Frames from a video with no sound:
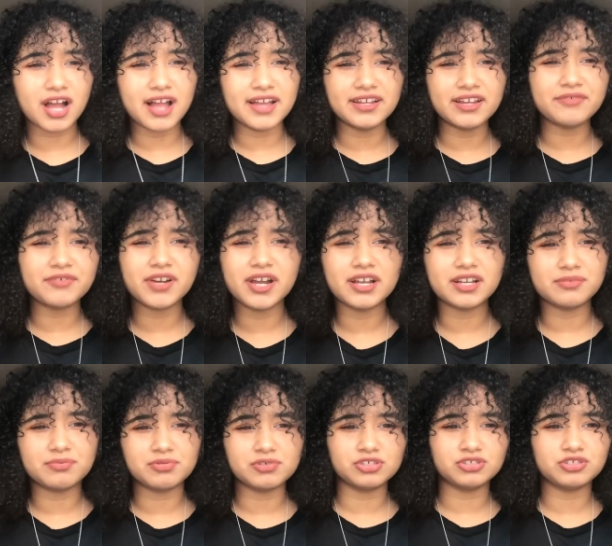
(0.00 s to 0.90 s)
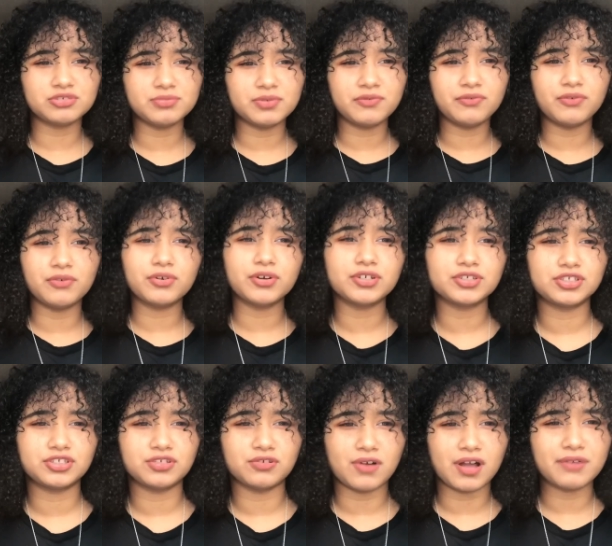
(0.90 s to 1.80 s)
I never had a printer before,
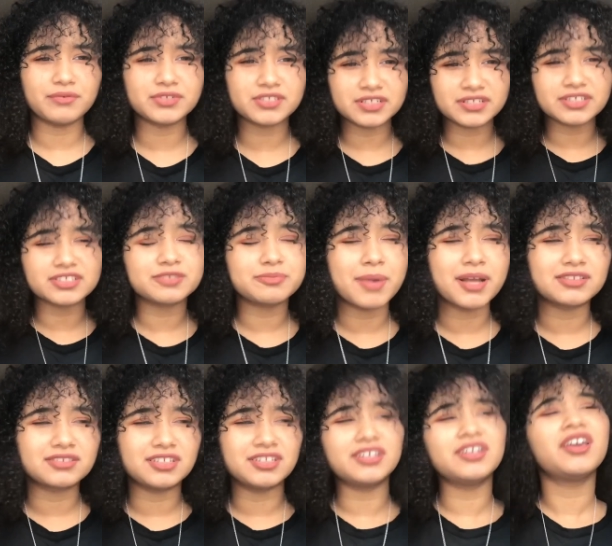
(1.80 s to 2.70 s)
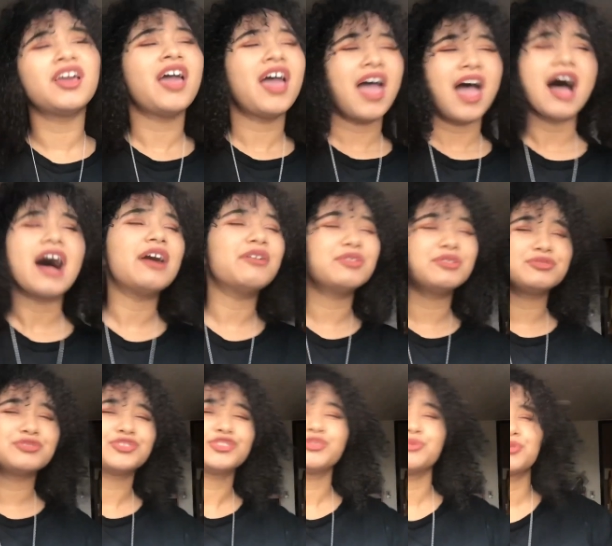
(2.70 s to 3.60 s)
so I wasn't expecting how
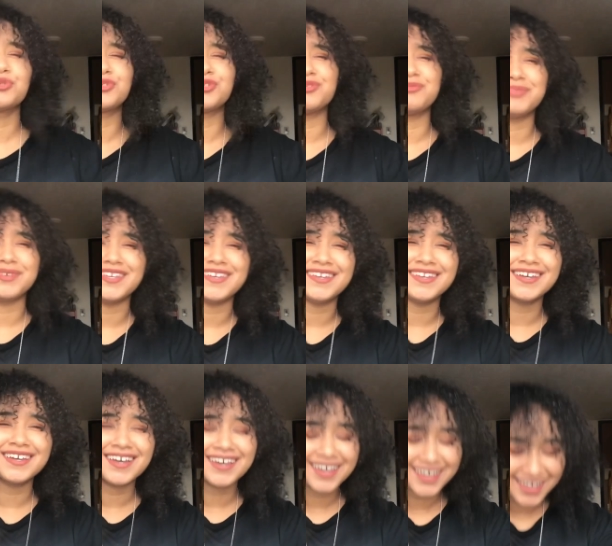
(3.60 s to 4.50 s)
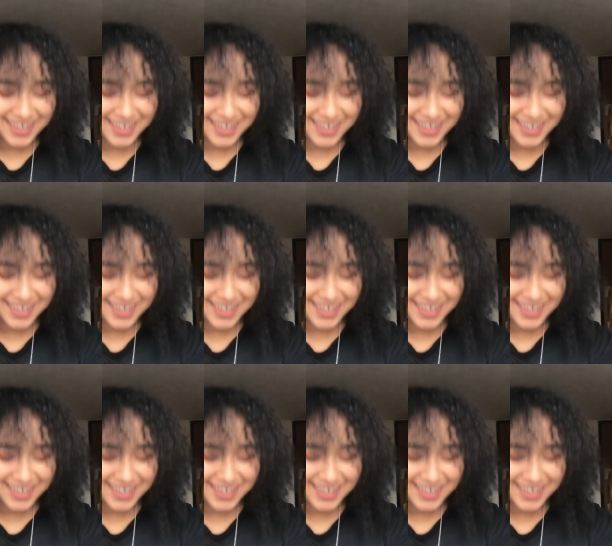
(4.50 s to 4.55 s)
it was supposed to be.